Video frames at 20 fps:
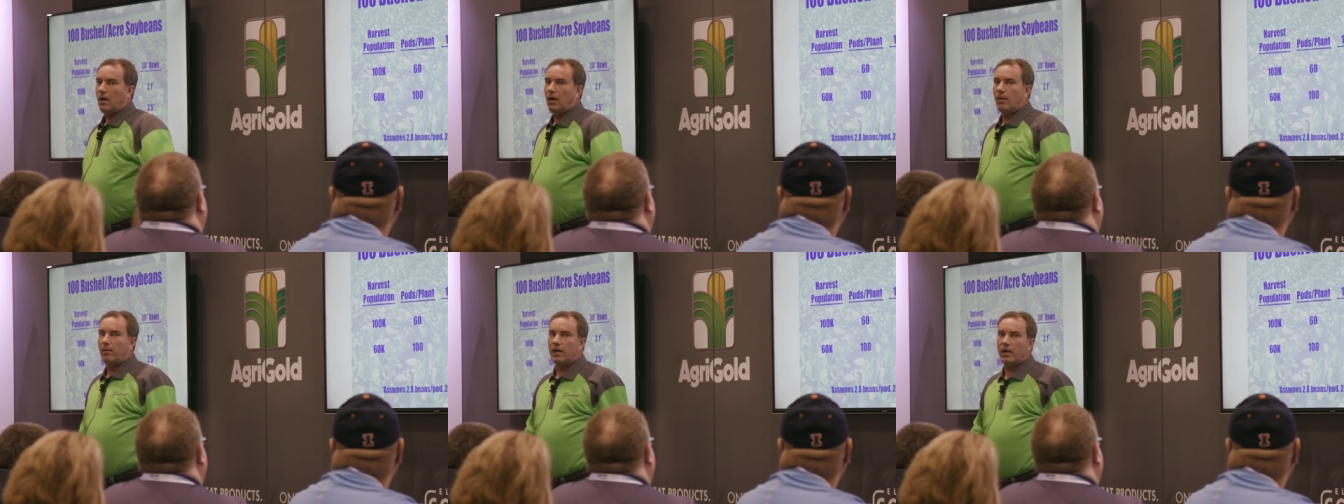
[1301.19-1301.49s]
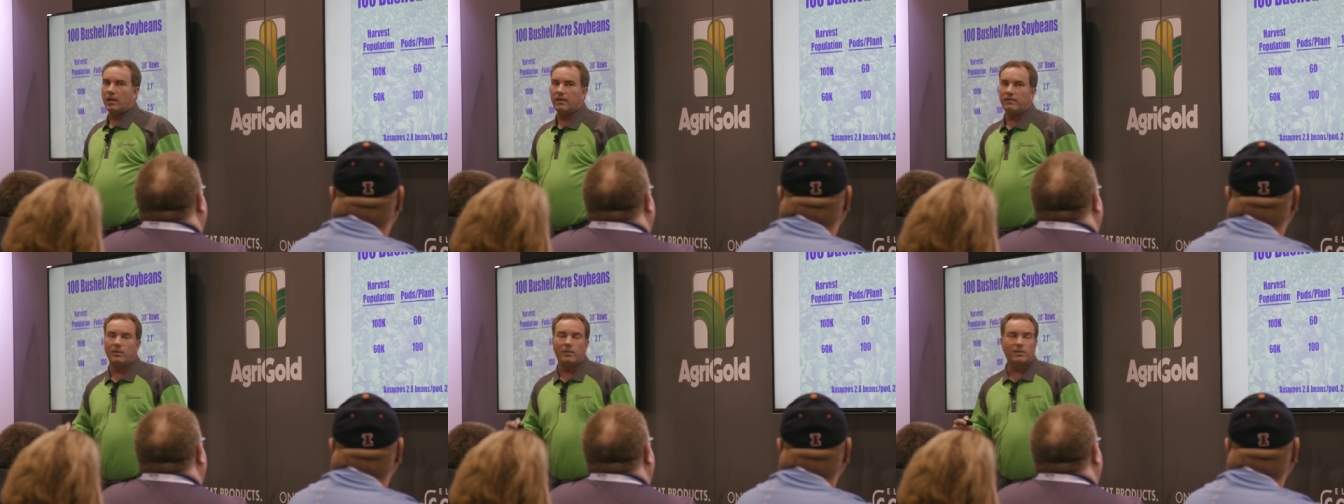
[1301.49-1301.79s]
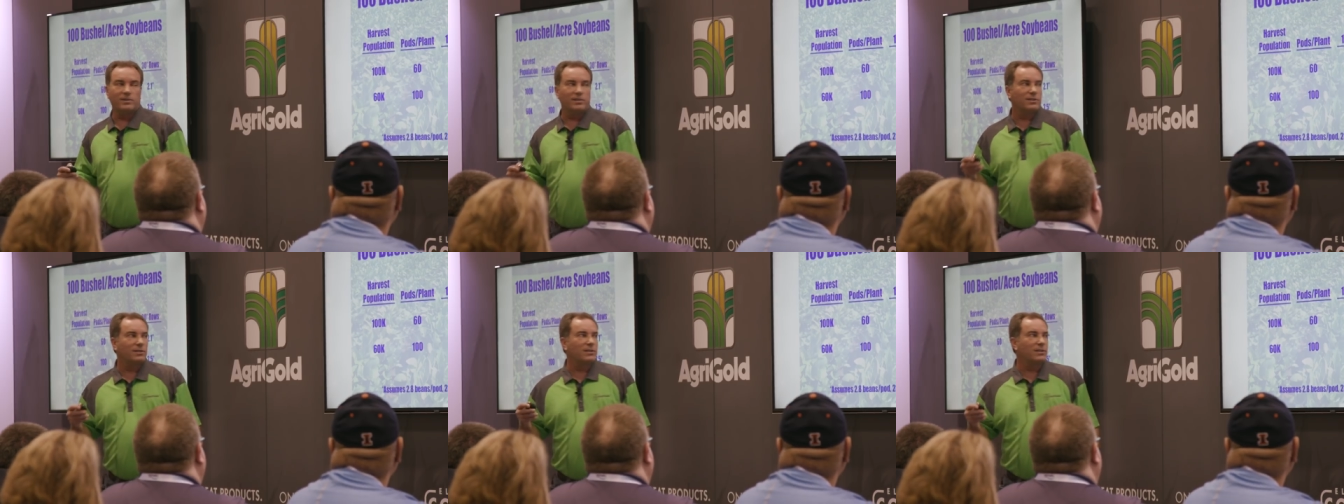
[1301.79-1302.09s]
I want to leave you
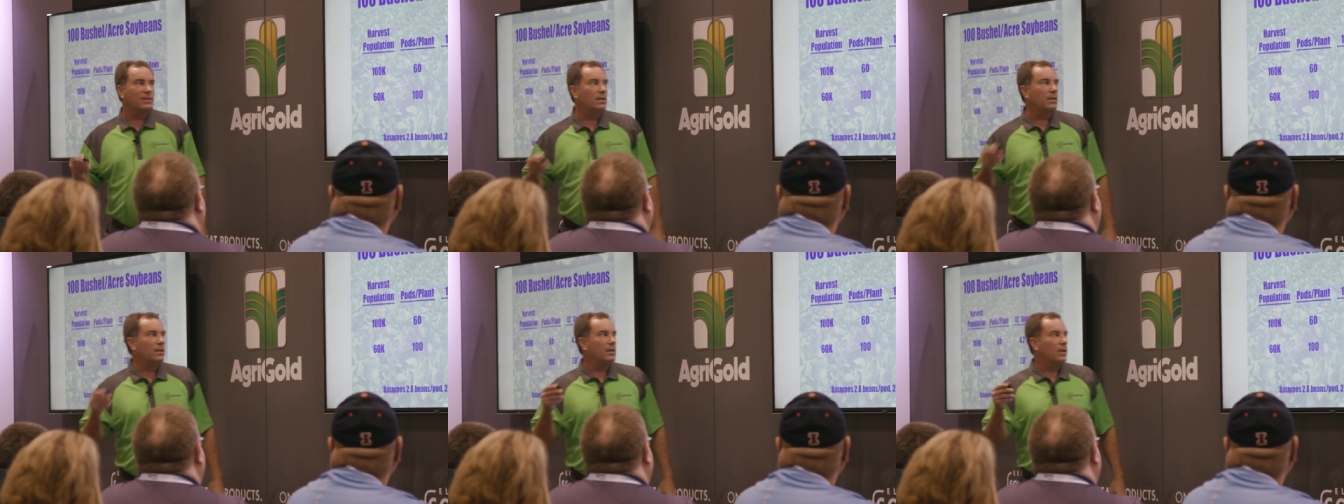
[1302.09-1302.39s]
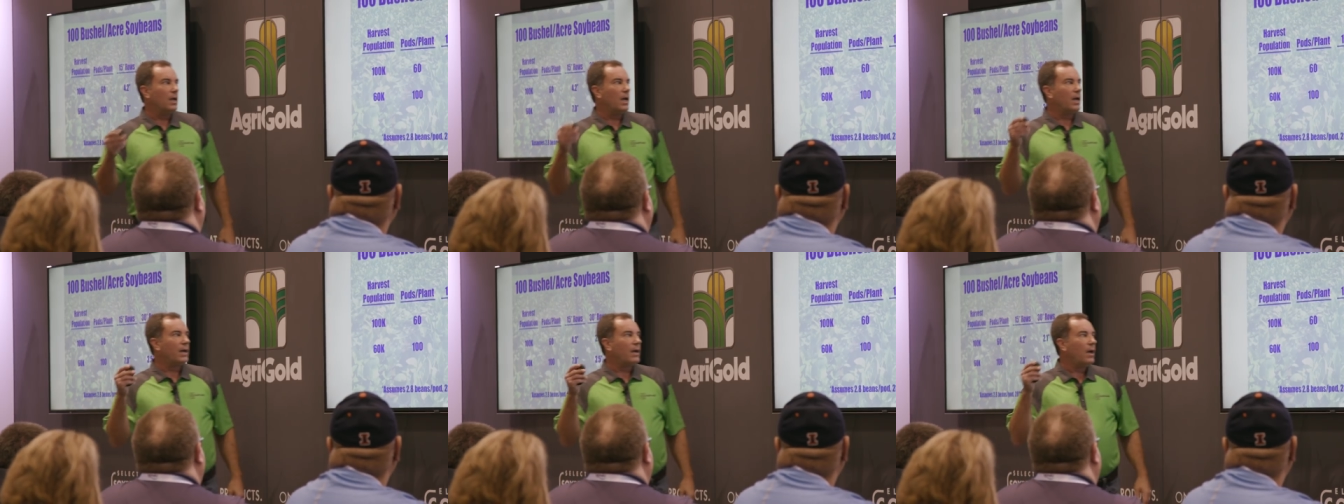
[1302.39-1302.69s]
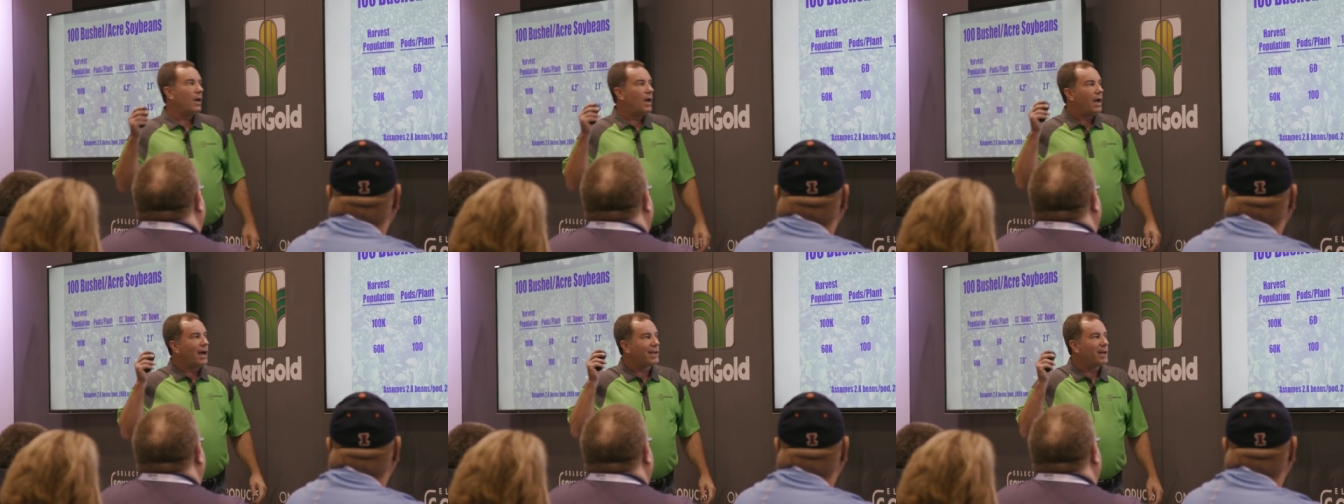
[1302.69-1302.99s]
with just
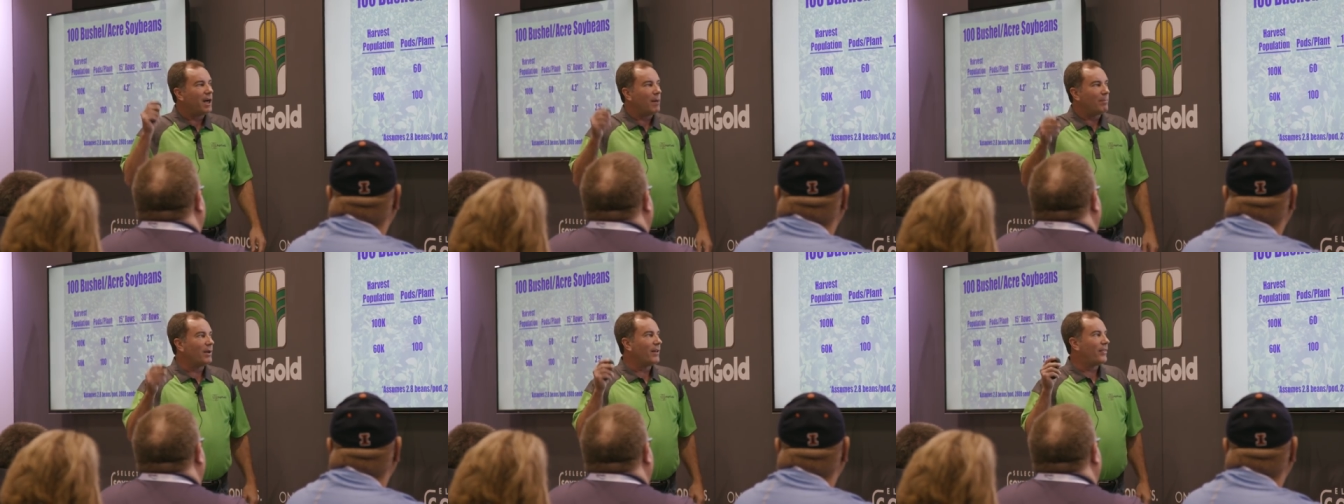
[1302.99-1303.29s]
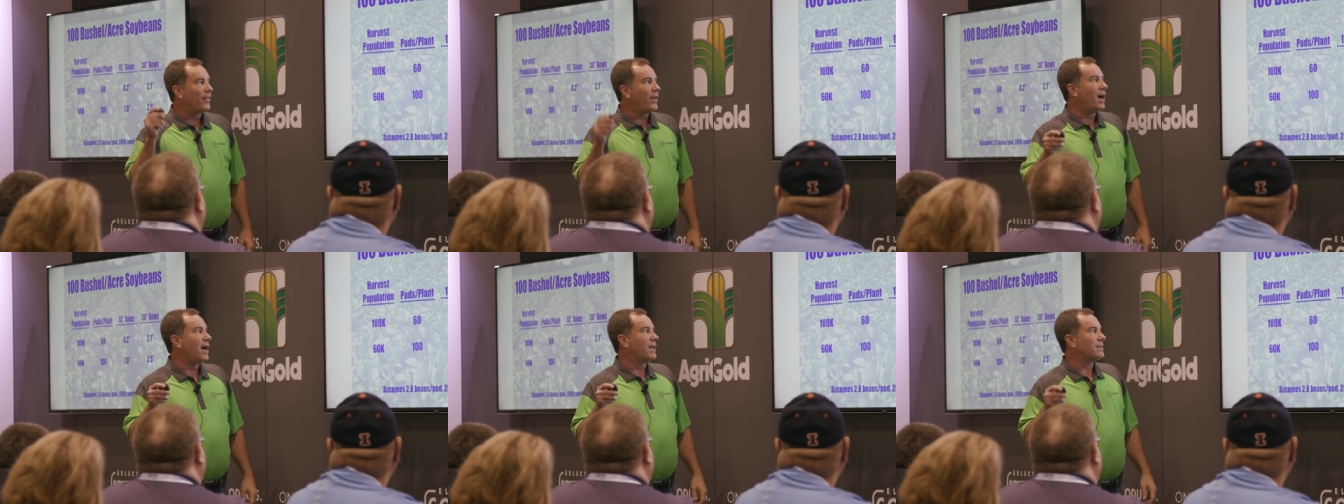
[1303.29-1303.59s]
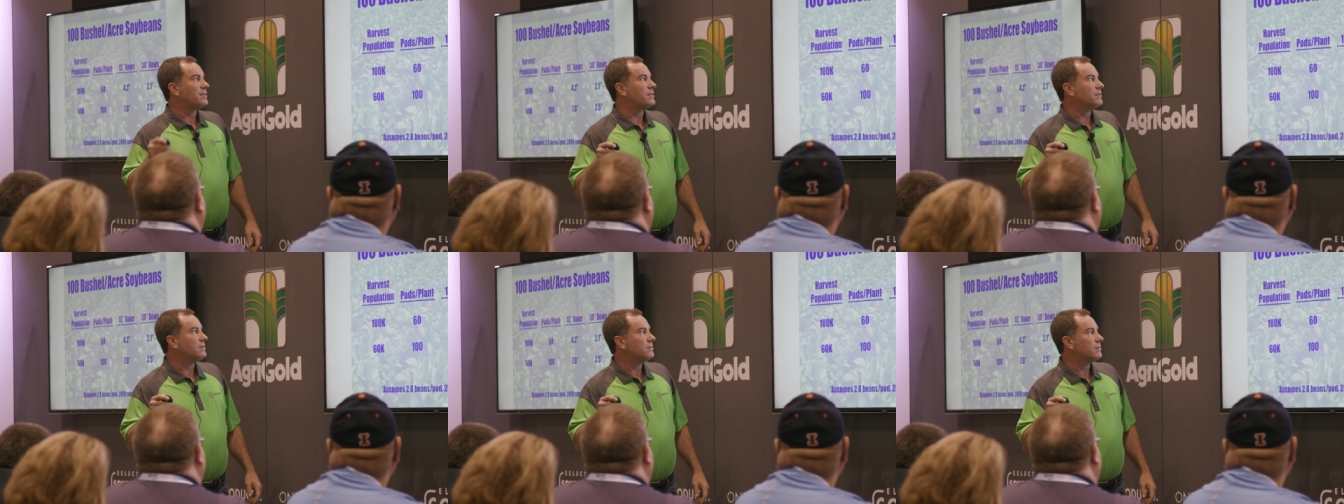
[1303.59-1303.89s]
a couple of
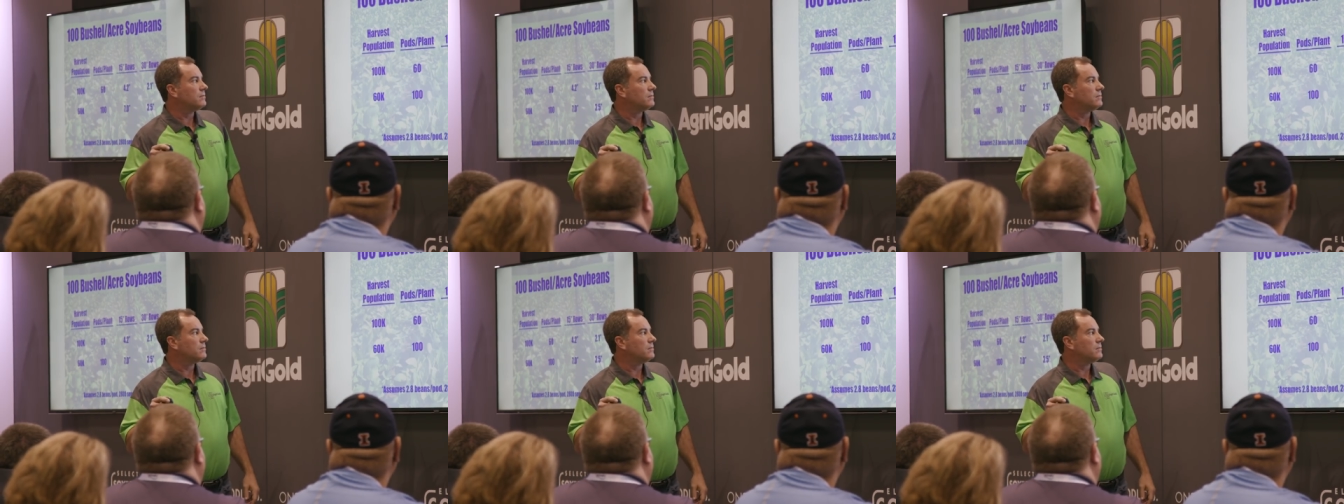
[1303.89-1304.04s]
thoughts.